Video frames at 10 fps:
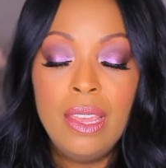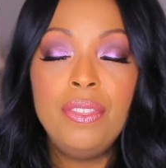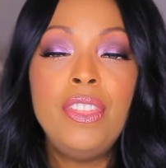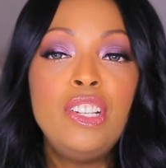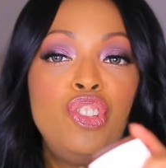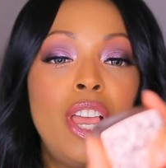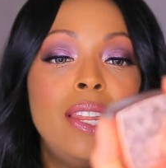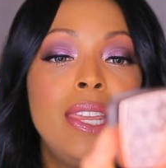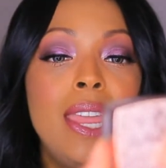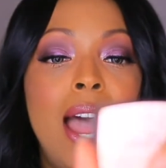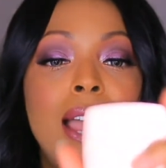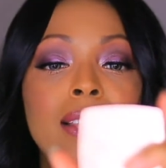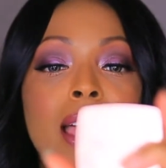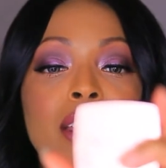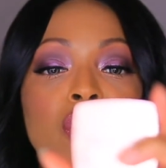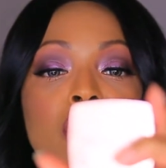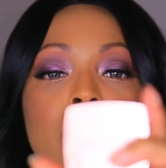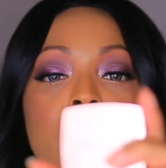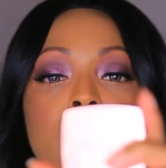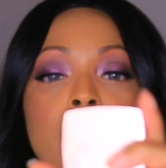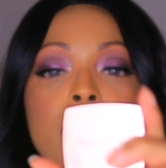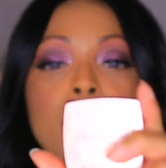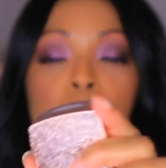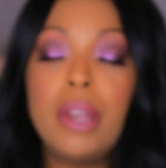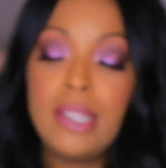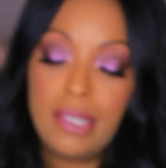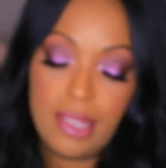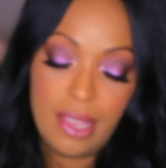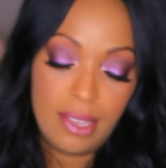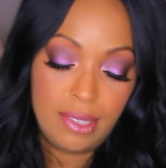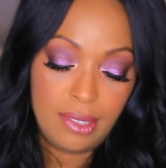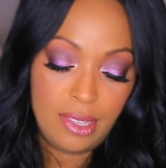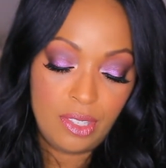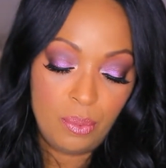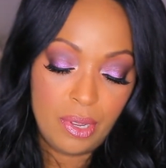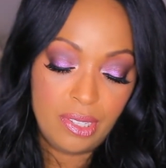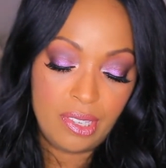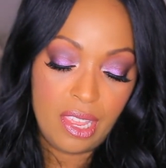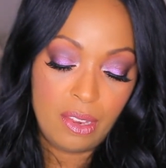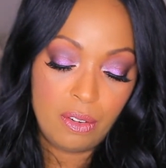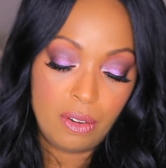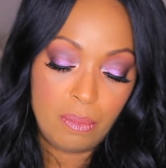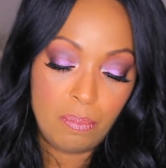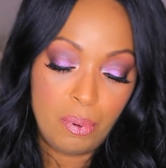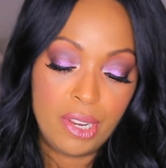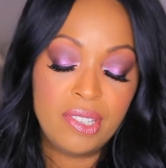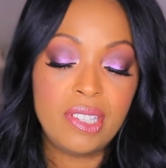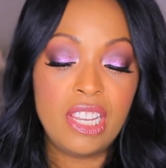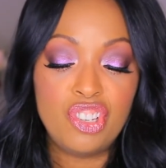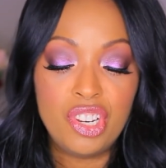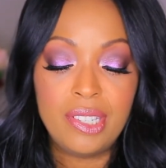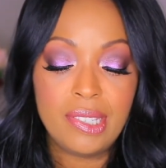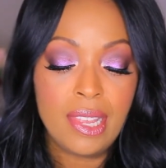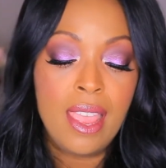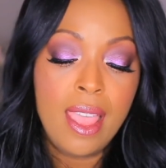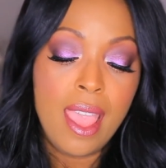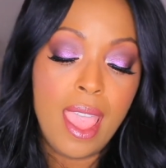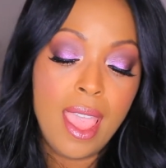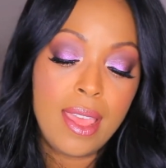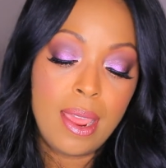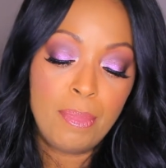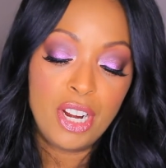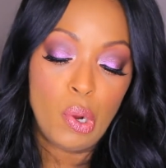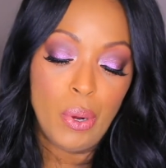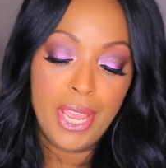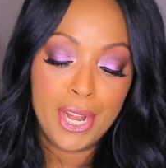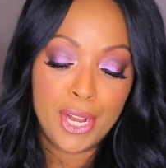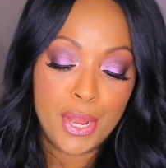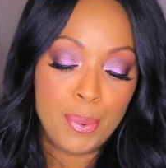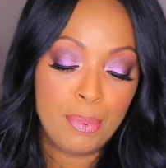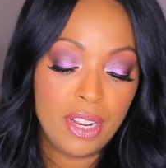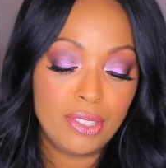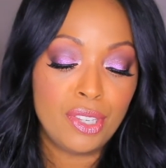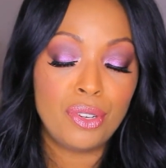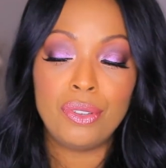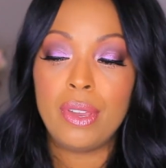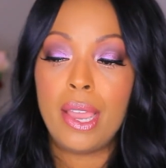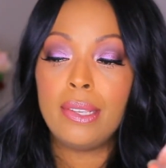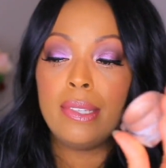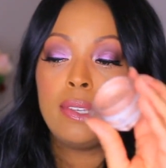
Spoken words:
the Jelly Highlighter in, what is this? This one's in Prestigious, and I'm going to go ahead and open it so you guys